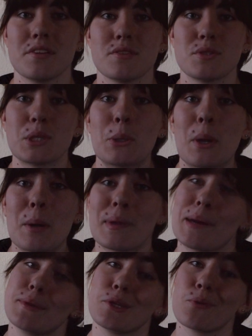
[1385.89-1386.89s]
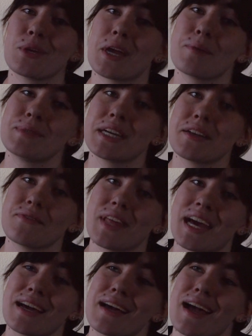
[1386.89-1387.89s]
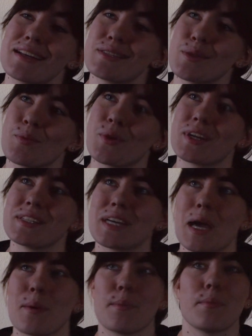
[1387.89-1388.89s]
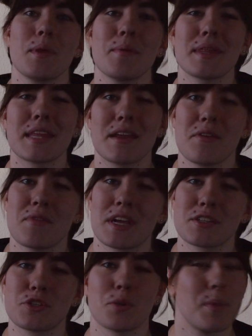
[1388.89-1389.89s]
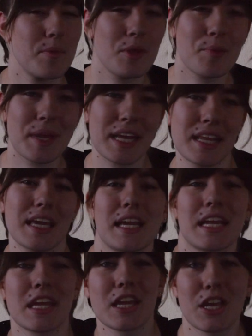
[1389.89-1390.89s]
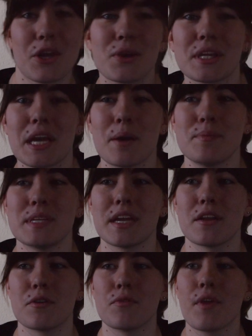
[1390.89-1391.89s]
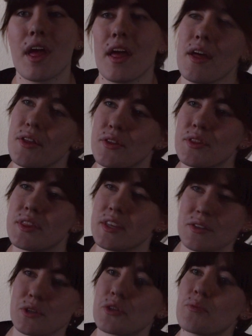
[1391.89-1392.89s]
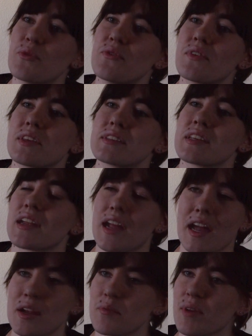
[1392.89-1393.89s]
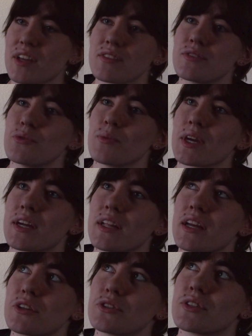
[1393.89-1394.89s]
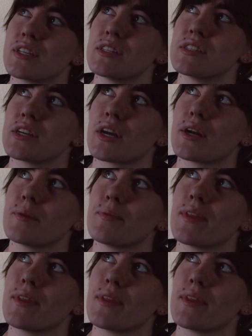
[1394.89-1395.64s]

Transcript: So I'll probably do an update of that at some point in time, maybe at the end of next year. Maybe I'll make it like an yearly update of these are the movies that I added my, to my collection this year.